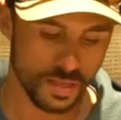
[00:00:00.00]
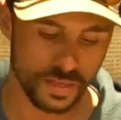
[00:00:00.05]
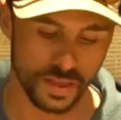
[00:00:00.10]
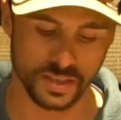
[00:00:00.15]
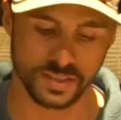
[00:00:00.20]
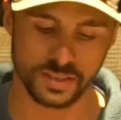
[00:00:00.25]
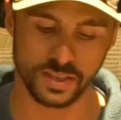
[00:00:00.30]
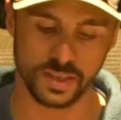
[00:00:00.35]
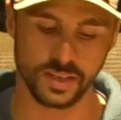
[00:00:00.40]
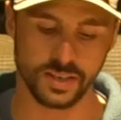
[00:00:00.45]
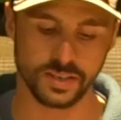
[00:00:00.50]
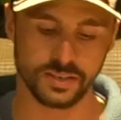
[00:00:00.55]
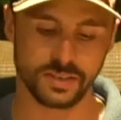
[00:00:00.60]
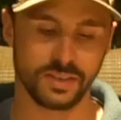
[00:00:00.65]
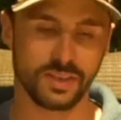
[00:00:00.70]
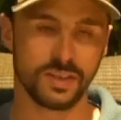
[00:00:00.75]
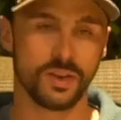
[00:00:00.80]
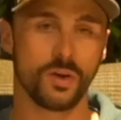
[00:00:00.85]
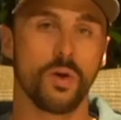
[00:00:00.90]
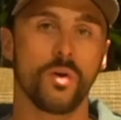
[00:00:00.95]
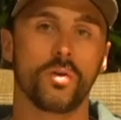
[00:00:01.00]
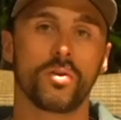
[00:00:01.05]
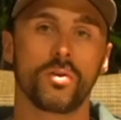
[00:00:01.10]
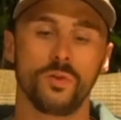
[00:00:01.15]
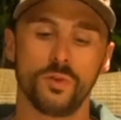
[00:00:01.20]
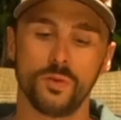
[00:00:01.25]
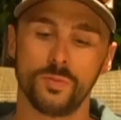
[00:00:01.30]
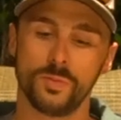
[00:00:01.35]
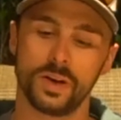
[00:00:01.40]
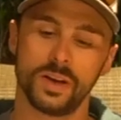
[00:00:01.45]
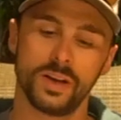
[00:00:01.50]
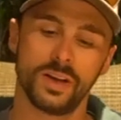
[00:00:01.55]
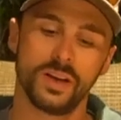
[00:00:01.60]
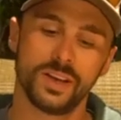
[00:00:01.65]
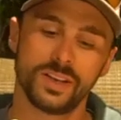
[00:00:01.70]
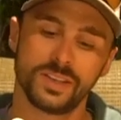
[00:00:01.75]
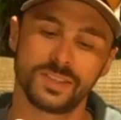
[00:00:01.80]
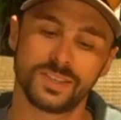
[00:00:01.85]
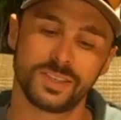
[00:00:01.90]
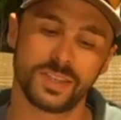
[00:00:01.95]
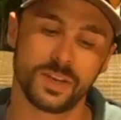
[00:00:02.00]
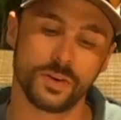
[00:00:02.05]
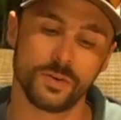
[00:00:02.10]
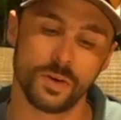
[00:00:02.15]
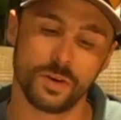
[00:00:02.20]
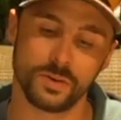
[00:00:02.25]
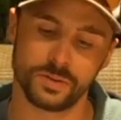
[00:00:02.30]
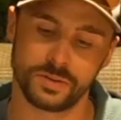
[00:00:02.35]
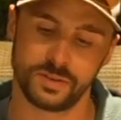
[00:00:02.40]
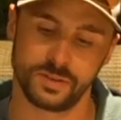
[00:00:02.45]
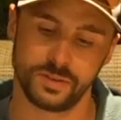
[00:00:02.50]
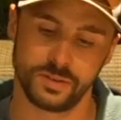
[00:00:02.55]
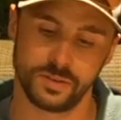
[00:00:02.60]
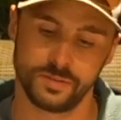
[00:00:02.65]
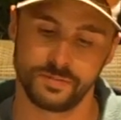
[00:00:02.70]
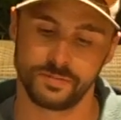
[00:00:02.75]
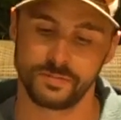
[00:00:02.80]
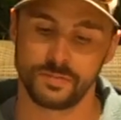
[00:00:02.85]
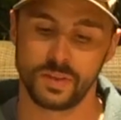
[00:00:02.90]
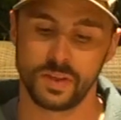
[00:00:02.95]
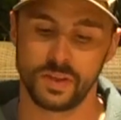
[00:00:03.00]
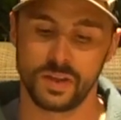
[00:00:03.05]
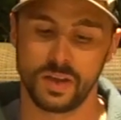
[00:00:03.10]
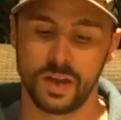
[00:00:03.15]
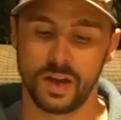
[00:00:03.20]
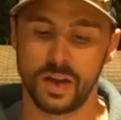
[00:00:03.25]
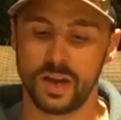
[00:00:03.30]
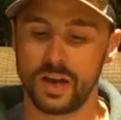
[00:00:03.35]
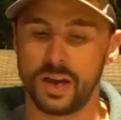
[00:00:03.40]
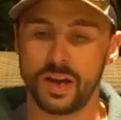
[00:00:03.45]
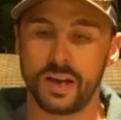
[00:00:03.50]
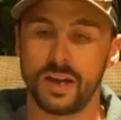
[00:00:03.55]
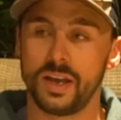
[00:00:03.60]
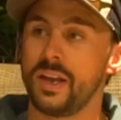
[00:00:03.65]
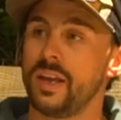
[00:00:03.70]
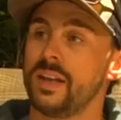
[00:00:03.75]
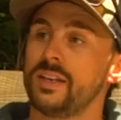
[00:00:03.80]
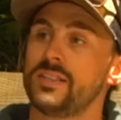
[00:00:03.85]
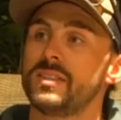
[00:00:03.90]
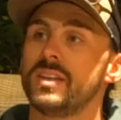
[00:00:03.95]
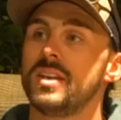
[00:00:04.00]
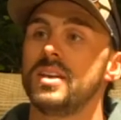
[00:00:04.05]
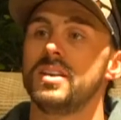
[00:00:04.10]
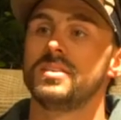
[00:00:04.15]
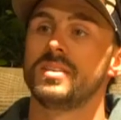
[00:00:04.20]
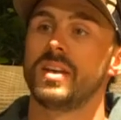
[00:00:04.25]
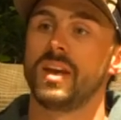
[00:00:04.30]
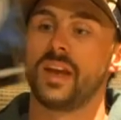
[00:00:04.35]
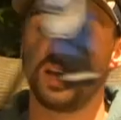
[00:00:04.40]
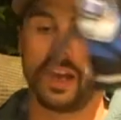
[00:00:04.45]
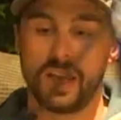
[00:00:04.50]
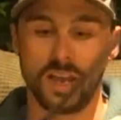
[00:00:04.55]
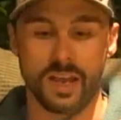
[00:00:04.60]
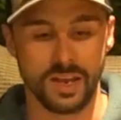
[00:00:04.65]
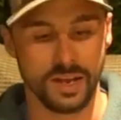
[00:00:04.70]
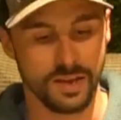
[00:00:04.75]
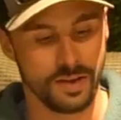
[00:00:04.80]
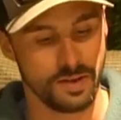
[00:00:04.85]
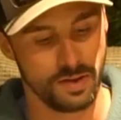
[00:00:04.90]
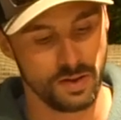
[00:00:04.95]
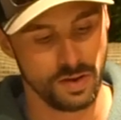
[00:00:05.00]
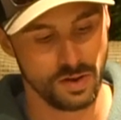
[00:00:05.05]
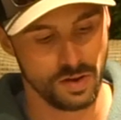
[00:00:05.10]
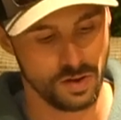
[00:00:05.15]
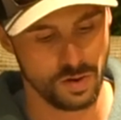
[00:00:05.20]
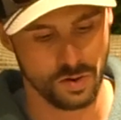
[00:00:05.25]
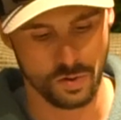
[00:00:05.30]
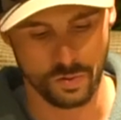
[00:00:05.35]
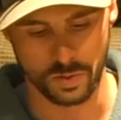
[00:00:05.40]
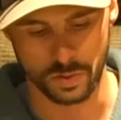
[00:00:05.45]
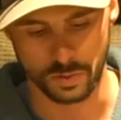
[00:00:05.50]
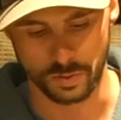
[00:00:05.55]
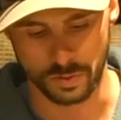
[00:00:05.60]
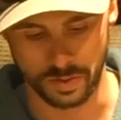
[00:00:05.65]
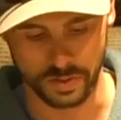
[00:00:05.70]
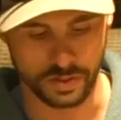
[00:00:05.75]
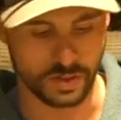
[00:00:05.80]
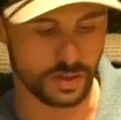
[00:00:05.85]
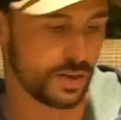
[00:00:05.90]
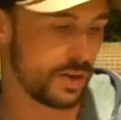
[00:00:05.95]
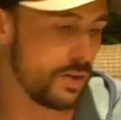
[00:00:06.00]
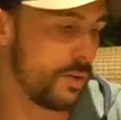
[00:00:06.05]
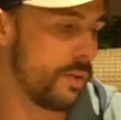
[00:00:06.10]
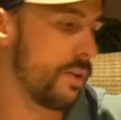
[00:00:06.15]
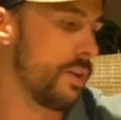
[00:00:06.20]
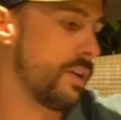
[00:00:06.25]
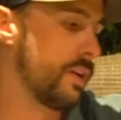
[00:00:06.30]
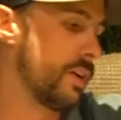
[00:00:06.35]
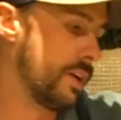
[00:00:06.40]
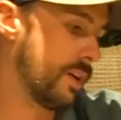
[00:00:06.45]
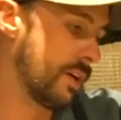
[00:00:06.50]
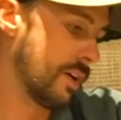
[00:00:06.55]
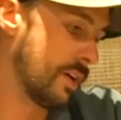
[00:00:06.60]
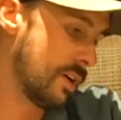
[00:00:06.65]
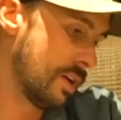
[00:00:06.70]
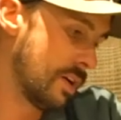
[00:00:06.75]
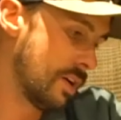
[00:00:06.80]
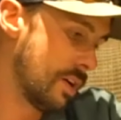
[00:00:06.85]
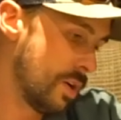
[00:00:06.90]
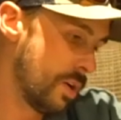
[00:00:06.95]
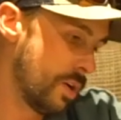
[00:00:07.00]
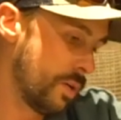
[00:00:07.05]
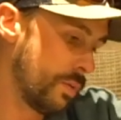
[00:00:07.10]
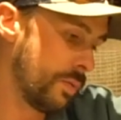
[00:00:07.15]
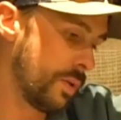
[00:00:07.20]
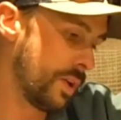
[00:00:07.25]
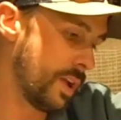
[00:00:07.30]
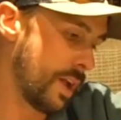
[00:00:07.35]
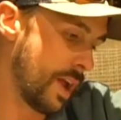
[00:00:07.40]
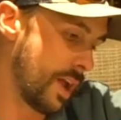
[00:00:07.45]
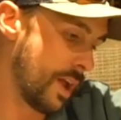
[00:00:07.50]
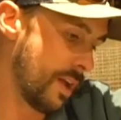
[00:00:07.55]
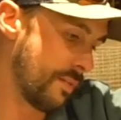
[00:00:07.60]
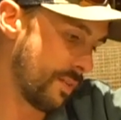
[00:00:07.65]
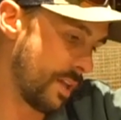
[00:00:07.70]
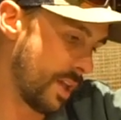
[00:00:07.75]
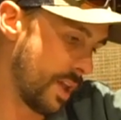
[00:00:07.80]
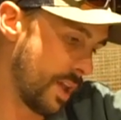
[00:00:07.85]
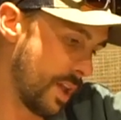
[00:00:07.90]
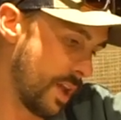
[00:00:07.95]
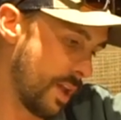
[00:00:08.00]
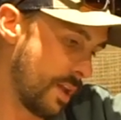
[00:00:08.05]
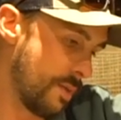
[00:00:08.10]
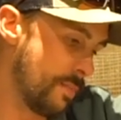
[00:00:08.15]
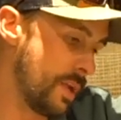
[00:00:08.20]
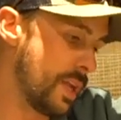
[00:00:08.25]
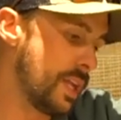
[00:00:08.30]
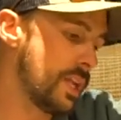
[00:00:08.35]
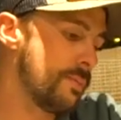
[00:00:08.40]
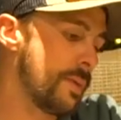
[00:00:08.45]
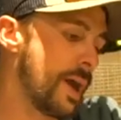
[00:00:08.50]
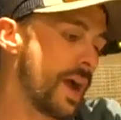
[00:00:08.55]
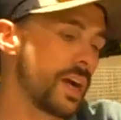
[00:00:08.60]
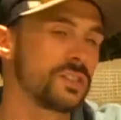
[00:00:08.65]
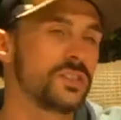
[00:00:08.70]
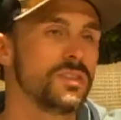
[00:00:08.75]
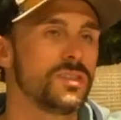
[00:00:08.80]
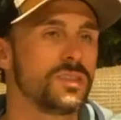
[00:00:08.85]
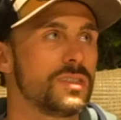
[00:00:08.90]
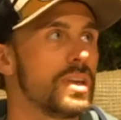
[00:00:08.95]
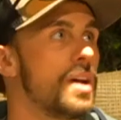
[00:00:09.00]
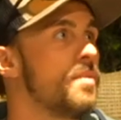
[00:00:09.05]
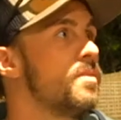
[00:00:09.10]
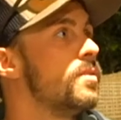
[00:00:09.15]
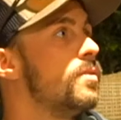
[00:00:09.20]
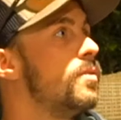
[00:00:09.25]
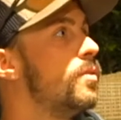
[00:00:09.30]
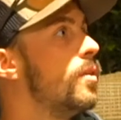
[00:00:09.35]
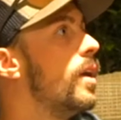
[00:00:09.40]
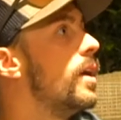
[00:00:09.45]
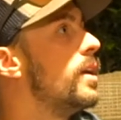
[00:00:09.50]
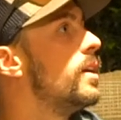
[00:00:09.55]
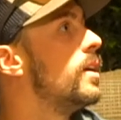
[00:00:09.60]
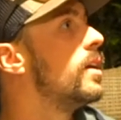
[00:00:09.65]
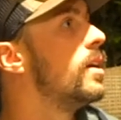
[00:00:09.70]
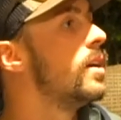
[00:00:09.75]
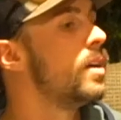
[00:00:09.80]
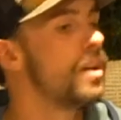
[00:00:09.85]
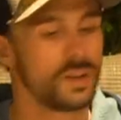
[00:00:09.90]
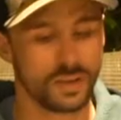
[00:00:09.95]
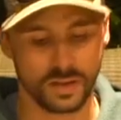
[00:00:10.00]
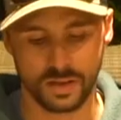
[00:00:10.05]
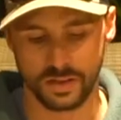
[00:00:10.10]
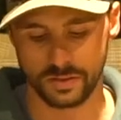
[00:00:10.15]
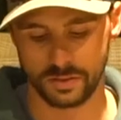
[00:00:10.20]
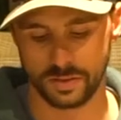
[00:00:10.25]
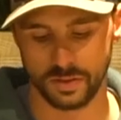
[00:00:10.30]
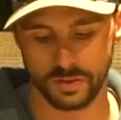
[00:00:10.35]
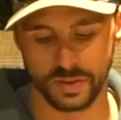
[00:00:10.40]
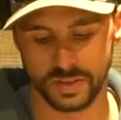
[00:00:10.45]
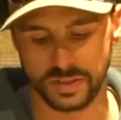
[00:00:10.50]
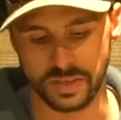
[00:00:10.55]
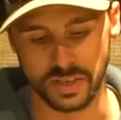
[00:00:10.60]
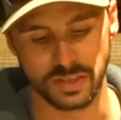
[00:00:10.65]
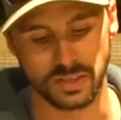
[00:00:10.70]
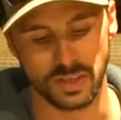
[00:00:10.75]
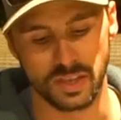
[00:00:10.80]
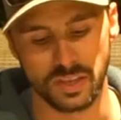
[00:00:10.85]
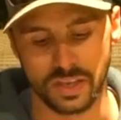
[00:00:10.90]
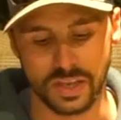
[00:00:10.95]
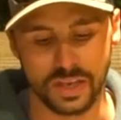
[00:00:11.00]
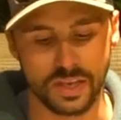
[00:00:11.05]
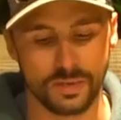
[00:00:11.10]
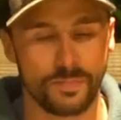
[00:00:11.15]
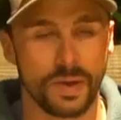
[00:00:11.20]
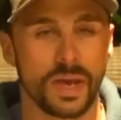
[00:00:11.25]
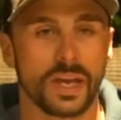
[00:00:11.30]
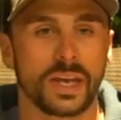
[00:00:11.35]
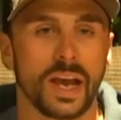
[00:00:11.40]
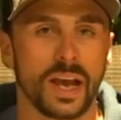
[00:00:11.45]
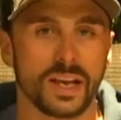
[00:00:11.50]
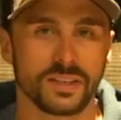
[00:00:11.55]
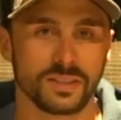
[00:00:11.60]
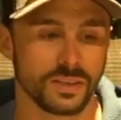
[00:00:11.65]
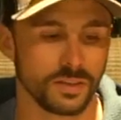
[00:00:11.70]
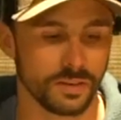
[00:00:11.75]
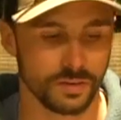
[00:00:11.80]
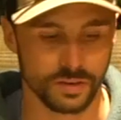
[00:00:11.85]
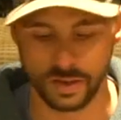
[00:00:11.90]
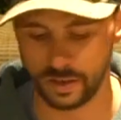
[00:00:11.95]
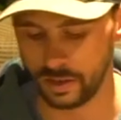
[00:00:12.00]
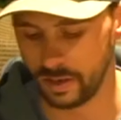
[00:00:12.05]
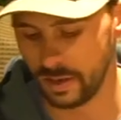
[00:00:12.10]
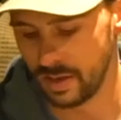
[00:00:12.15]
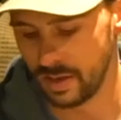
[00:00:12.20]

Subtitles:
This is the Okuma Seiros. This is a, which one did I order here? We have a medium action 7-foot. So this is the bait casting reel.